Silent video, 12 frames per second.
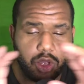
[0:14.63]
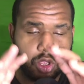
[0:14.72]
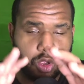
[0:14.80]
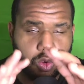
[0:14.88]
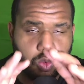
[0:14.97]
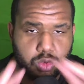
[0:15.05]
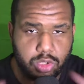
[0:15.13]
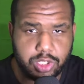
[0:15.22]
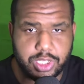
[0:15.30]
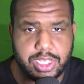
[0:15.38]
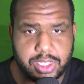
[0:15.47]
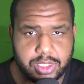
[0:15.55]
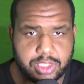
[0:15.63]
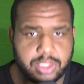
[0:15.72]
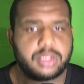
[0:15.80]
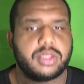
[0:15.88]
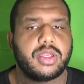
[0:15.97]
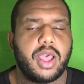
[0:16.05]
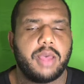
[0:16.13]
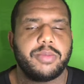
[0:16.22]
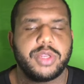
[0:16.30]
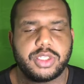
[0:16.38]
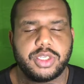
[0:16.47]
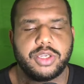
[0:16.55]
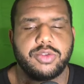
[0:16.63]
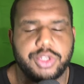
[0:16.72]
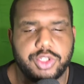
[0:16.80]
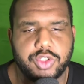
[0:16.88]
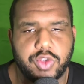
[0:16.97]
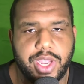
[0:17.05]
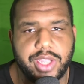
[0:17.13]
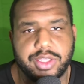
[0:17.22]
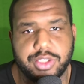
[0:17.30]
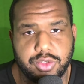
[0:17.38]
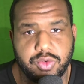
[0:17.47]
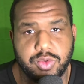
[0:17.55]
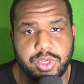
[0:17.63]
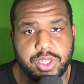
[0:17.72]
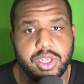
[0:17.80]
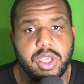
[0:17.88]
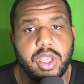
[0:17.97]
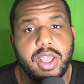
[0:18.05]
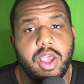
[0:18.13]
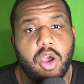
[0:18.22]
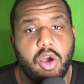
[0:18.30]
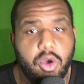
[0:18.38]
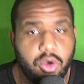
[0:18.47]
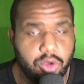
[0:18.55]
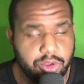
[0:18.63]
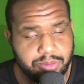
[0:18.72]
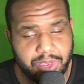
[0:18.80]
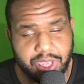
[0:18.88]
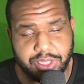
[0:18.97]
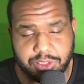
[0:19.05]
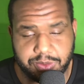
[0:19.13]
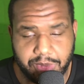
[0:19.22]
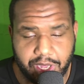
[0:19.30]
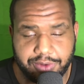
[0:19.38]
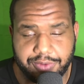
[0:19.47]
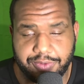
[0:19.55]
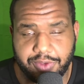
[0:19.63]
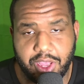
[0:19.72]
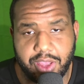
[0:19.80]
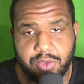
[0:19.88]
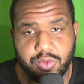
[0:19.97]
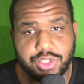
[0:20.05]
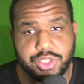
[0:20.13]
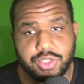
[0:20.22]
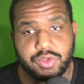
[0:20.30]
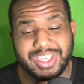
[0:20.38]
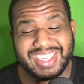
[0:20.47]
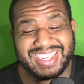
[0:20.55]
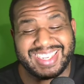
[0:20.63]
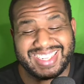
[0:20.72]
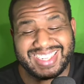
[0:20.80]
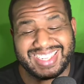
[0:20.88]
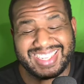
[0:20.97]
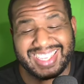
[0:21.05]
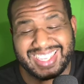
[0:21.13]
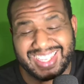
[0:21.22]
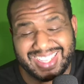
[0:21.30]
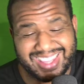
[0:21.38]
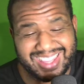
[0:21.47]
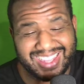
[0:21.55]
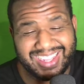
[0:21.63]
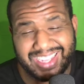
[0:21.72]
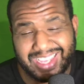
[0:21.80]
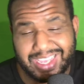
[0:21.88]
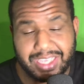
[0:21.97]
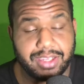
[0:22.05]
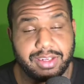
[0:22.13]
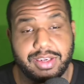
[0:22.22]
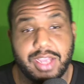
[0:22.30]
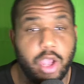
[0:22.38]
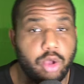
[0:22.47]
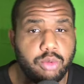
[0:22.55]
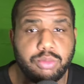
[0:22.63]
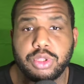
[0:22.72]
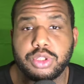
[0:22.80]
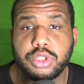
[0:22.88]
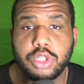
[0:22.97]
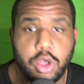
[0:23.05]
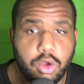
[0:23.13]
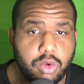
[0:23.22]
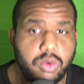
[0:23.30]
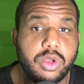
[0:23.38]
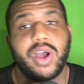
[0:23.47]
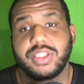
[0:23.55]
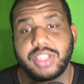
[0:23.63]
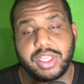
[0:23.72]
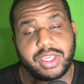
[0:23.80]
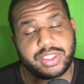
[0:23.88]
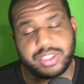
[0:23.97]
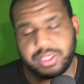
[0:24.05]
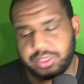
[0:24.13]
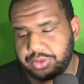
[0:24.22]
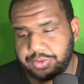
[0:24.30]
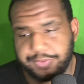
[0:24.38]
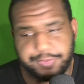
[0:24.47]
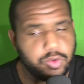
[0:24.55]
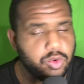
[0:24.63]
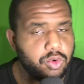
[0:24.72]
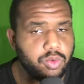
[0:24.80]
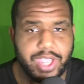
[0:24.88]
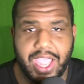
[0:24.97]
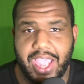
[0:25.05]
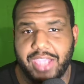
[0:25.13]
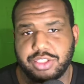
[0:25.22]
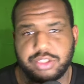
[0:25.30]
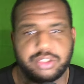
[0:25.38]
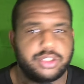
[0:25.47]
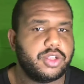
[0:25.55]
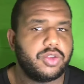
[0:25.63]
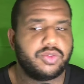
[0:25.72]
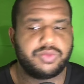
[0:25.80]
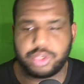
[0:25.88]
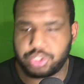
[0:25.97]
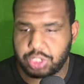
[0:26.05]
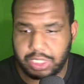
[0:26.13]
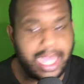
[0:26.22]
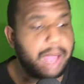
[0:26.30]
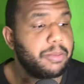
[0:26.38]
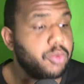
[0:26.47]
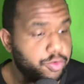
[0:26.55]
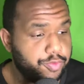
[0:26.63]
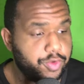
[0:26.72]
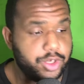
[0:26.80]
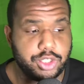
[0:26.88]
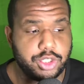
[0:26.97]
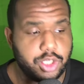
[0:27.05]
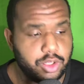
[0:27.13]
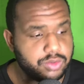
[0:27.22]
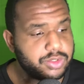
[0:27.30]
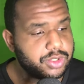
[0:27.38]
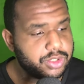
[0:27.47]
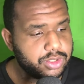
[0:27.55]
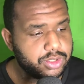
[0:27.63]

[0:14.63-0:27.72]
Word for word: release commentary track to it on my Spotify, which you can click the link down below. Like I said, the full reaction. So there's a lot more funny jokes